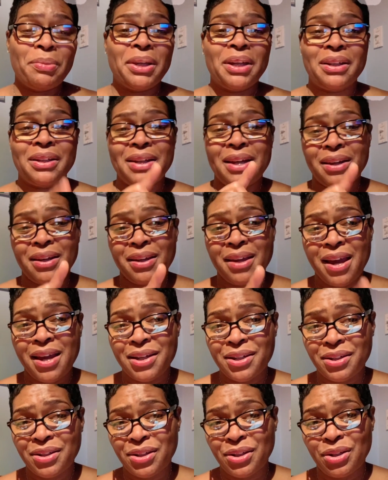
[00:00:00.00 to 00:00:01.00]
a
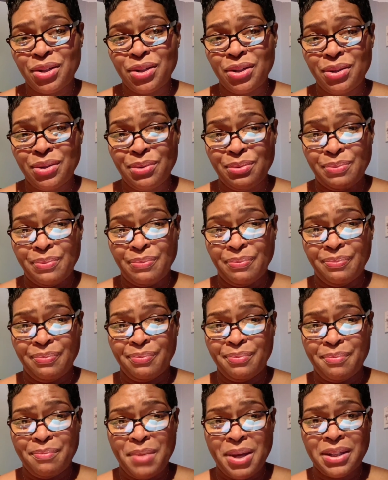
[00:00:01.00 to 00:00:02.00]
dedication to you,
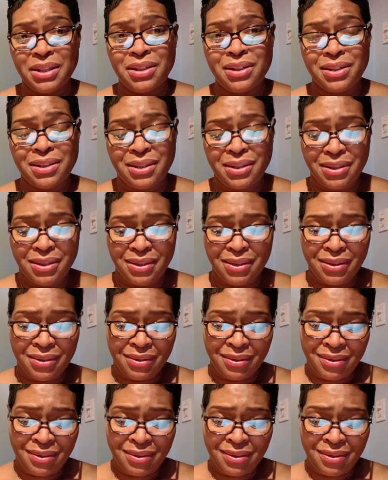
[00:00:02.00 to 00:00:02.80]
my dear sister.